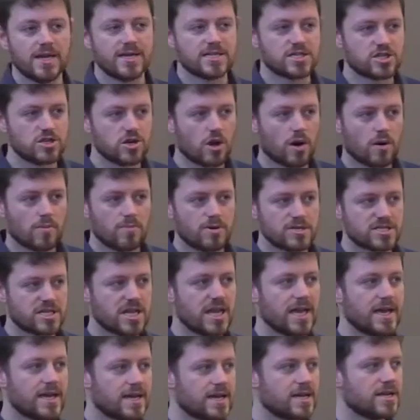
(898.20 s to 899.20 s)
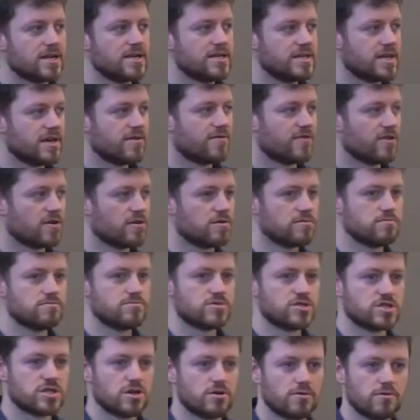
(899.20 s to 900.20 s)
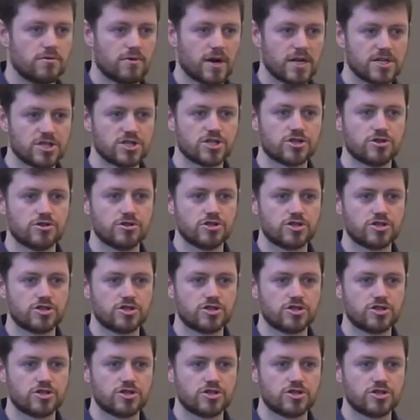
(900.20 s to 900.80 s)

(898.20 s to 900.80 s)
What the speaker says: it's not particularly difficult to register a